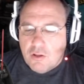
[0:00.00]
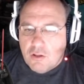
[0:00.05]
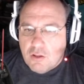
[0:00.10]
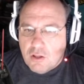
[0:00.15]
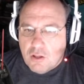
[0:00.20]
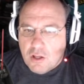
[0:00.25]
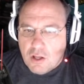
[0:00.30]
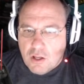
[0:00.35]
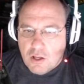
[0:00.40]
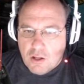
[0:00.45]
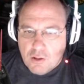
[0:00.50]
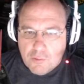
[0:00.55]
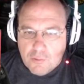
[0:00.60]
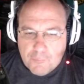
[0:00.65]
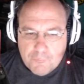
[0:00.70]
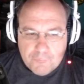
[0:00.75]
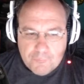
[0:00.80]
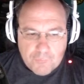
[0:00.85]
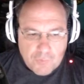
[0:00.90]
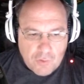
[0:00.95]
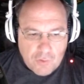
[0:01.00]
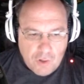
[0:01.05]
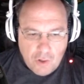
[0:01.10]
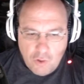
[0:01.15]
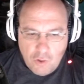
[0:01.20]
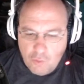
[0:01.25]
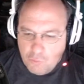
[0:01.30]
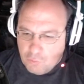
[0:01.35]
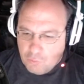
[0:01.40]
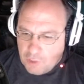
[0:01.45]
Um,
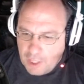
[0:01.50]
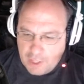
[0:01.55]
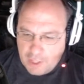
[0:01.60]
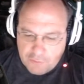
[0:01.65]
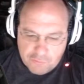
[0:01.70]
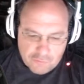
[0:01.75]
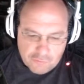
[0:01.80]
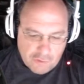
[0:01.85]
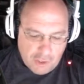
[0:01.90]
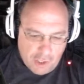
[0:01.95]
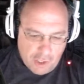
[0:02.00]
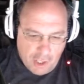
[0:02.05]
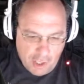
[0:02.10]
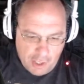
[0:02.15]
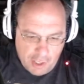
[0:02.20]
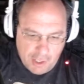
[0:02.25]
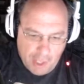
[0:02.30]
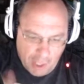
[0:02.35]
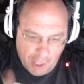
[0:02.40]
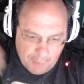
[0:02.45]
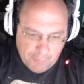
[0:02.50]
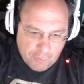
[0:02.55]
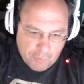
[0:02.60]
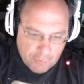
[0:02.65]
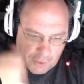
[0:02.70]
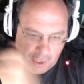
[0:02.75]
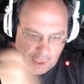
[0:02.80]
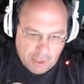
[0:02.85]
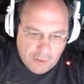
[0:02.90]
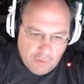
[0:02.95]
oh, Last Jedi, hammer
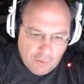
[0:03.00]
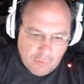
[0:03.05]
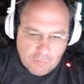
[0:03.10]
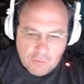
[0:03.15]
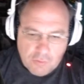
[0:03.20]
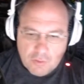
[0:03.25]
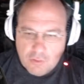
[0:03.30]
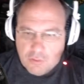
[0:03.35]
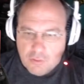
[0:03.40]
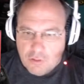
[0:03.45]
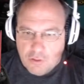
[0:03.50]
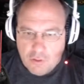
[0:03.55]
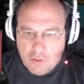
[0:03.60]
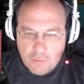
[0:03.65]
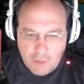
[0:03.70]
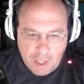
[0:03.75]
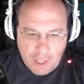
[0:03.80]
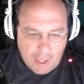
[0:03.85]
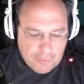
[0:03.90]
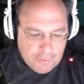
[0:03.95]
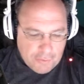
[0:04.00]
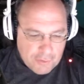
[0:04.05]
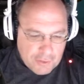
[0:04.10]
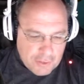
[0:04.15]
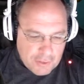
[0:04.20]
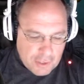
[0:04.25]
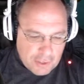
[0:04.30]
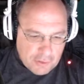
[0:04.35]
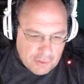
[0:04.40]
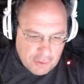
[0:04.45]
nail. Oh, Kathleen
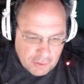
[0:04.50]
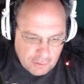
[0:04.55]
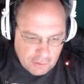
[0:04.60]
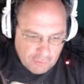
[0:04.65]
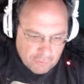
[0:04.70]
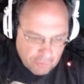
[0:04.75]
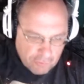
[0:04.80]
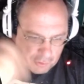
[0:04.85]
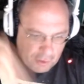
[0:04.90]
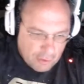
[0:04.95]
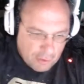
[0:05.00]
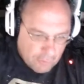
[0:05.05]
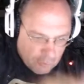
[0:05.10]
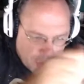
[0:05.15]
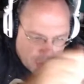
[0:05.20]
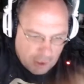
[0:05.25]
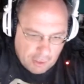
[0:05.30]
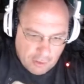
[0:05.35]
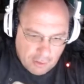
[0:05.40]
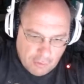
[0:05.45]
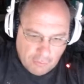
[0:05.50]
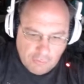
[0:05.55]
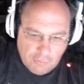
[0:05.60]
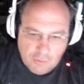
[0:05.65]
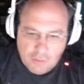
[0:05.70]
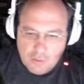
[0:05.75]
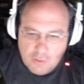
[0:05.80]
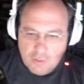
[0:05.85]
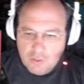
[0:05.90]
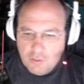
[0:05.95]
Kennedy, here's another nail.
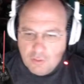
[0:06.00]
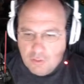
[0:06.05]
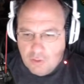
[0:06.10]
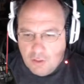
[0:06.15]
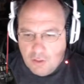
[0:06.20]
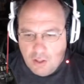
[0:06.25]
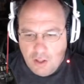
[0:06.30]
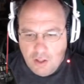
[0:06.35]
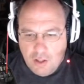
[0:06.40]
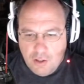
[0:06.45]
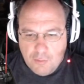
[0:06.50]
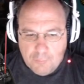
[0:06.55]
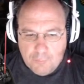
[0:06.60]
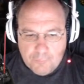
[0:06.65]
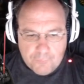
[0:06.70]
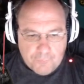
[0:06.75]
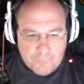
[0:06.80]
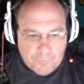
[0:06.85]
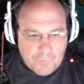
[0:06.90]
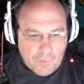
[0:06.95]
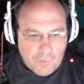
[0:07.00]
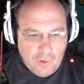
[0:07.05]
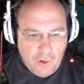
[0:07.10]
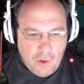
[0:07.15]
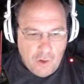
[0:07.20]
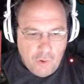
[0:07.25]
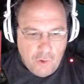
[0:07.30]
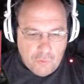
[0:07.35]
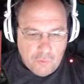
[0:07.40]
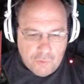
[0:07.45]
Um,
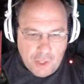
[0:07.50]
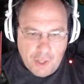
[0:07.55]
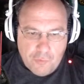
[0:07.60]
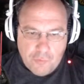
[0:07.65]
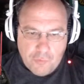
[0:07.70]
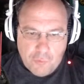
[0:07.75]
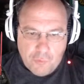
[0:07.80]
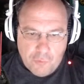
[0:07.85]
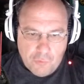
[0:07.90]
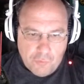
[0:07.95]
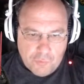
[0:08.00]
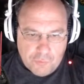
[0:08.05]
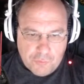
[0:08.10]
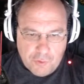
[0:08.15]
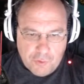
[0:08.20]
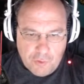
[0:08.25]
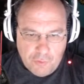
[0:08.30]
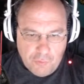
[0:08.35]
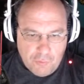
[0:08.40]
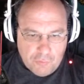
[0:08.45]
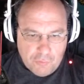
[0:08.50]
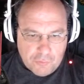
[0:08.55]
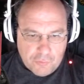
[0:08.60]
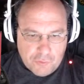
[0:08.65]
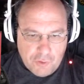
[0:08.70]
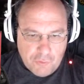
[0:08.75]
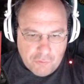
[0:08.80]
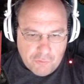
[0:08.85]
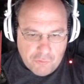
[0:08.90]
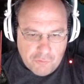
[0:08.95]
oh, now they're they're
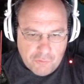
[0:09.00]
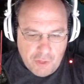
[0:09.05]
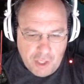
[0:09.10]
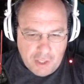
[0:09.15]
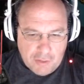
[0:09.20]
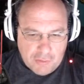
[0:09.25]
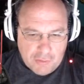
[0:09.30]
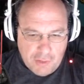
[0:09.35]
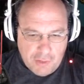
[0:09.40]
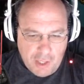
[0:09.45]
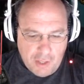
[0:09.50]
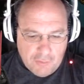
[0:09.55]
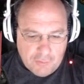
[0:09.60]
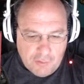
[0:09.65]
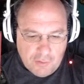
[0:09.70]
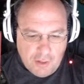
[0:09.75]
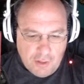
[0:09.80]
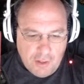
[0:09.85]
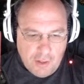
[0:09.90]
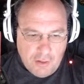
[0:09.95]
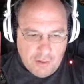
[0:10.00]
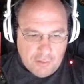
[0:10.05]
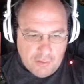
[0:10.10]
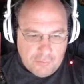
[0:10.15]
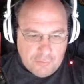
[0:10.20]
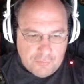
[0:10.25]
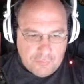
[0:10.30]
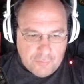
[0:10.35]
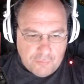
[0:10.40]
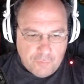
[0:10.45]
they're saying that uh,
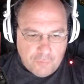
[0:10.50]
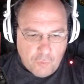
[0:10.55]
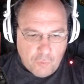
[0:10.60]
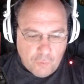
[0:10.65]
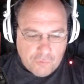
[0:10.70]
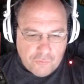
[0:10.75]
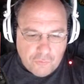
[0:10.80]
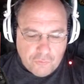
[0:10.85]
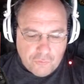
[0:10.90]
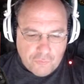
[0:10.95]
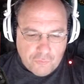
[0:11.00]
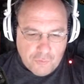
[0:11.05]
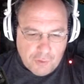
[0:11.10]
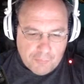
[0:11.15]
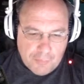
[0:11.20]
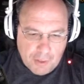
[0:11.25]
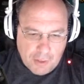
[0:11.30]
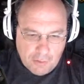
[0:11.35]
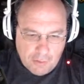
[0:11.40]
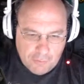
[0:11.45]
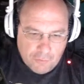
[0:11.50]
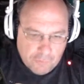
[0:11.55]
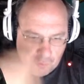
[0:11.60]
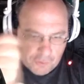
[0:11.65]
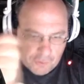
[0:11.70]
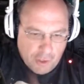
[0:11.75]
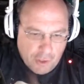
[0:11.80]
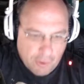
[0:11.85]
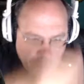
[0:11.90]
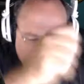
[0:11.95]
the force is female. Here's
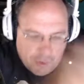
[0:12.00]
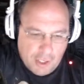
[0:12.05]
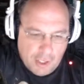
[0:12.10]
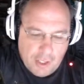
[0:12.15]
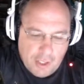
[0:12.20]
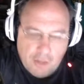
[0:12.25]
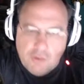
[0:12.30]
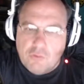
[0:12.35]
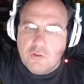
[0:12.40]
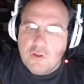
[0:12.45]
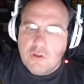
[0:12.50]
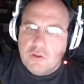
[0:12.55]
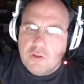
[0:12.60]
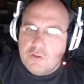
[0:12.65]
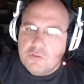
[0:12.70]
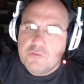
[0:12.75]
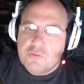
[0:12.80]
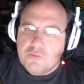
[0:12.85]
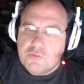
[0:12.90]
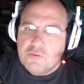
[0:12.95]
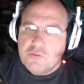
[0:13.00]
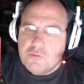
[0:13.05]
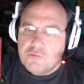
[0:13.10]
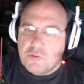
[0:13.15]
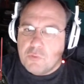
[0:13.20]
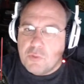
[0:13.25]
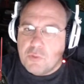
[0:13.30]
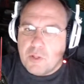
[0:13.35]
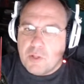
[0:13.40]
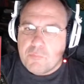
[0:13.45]
another nail. Do you see
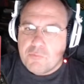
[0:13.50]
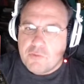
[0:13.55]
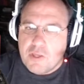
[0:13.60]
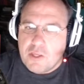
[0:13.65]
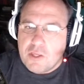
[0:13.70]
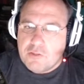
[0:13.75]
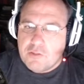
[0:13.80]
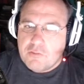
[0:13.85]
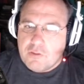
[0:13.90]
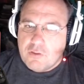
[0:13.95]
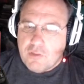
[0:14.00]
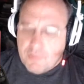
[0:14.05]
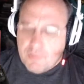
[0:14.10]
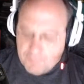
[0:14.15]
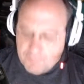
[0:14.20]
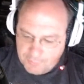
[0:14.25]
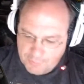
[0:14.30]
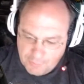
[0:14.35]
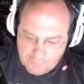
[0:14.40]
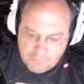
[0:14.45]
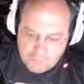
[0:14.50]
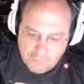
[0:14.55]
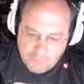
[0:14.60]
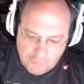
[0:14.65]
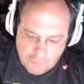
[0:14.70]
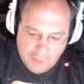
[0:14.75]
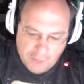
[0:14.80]
what I'm saying? I'm, um, they're just